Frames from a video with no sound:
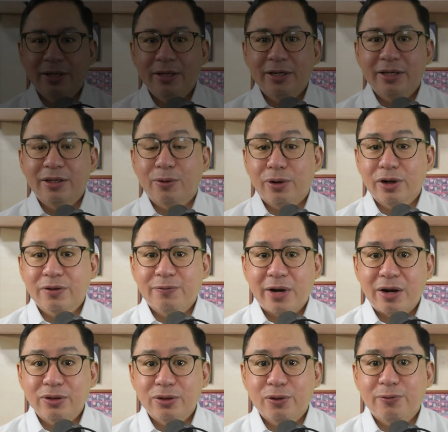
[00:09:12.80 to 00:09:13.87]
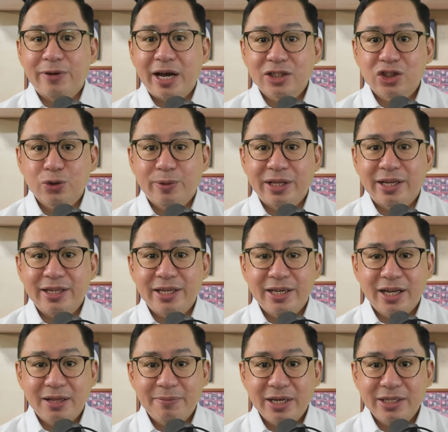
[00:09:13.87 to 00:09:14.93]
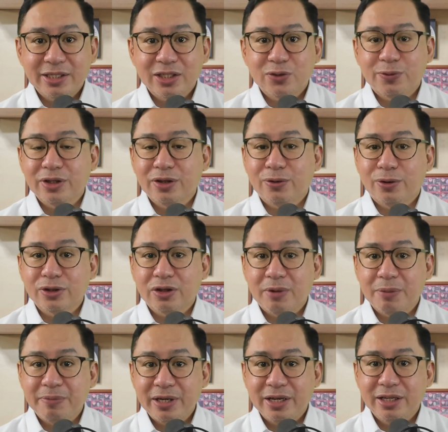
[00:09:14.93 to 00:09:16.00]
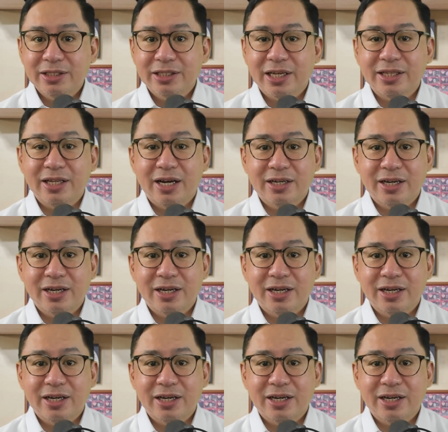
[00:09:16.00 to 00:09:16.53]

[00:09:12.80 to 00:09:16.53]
The court found no factual and legal basis for the Court of Appeals and the